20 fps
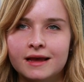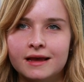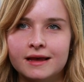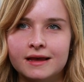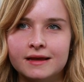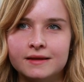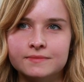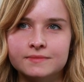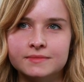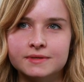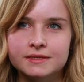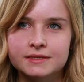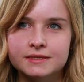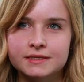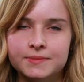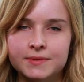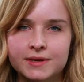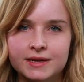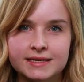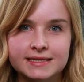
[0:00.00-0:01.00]

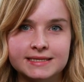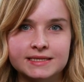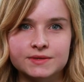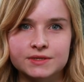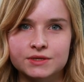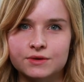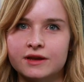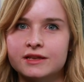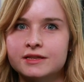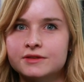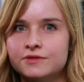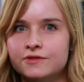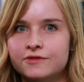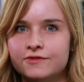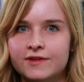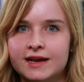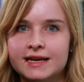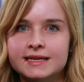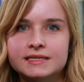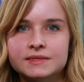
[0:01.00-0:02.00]
to be honest, it was quite sort of
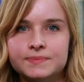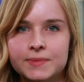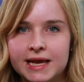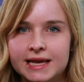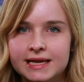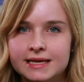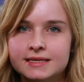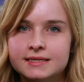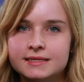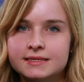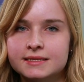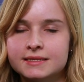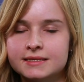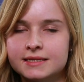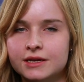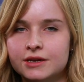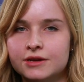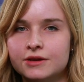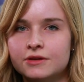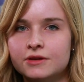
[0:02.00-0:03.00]
fast-paced,
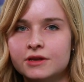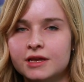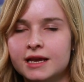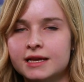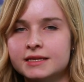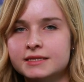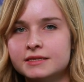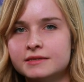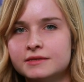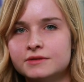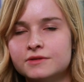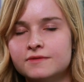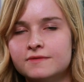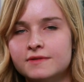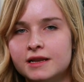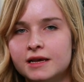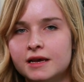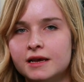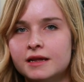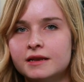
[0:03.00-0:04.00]
so you had to sort of
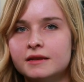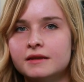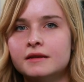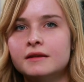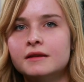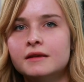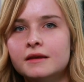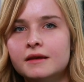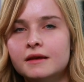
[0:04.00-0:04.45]
learn